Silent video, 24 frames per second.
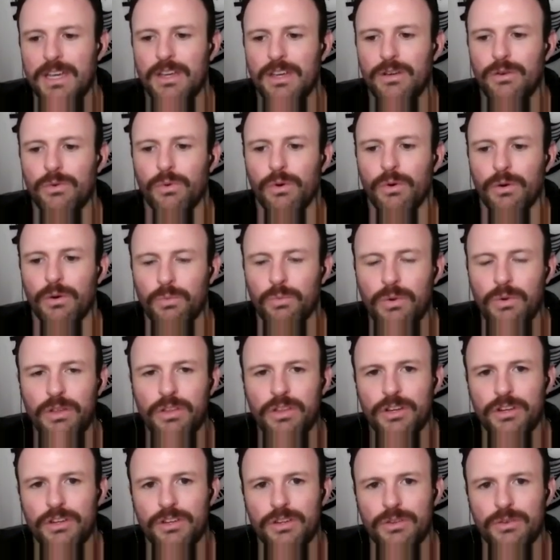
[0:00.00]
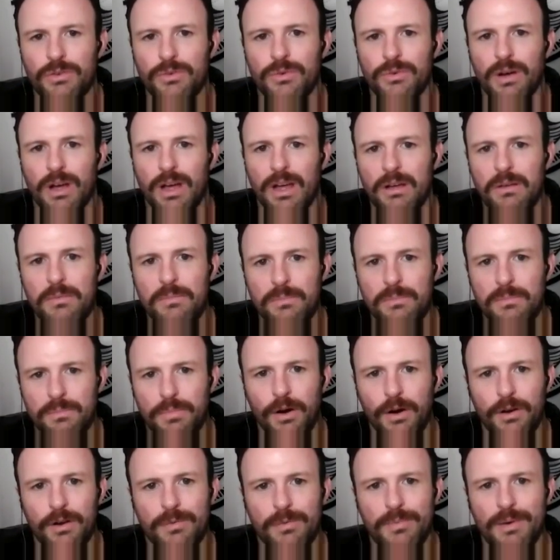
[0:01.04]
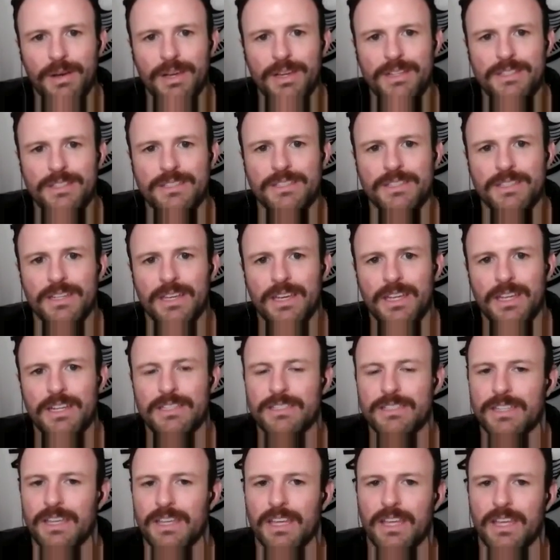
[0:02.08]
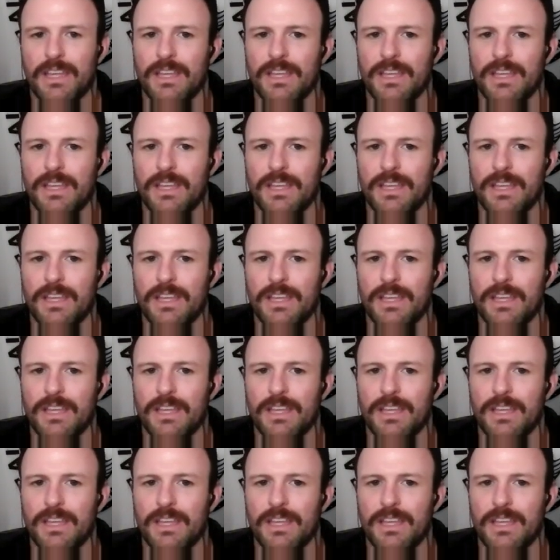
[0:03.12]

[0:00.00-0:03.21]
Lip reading: who are willing to do park mics, and it's like